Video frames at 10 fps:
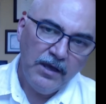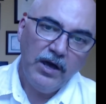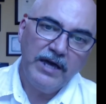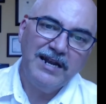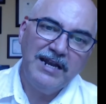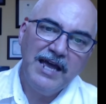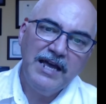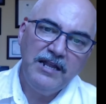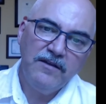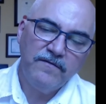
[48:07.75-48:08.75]
And a
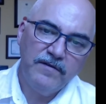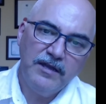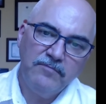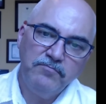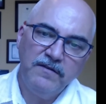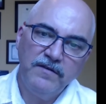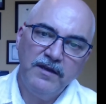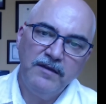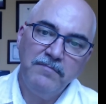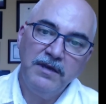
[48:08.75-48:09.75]
negative
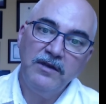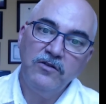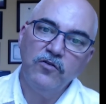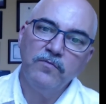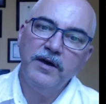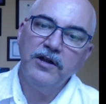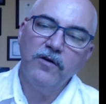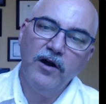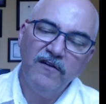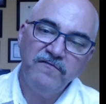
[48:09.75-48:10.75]
NPV means you're better
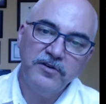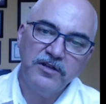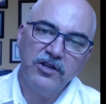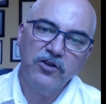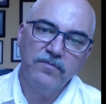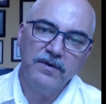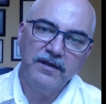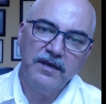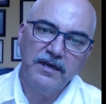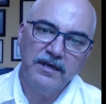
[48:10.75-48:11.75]
off putting your
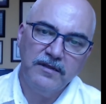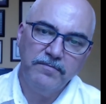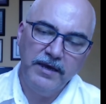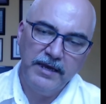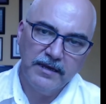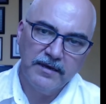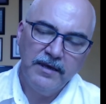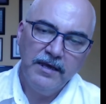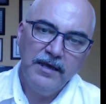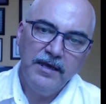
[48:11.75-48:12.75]
money in the bank
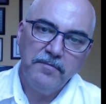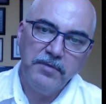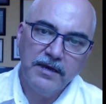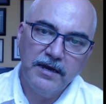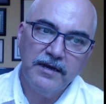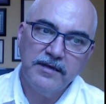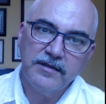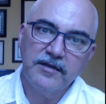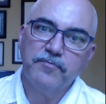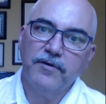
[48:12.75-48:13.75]
because
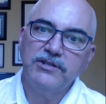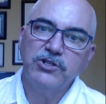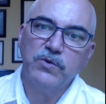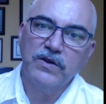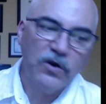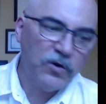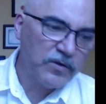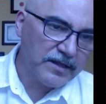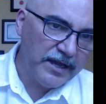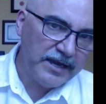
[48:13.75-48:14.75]
this project
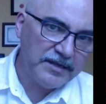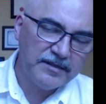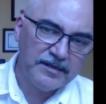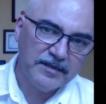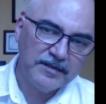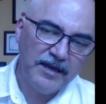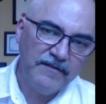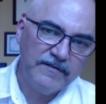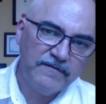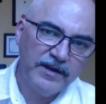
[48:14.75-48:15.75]
returns less than a safe
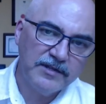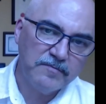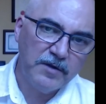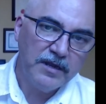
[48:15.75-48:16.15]
investment.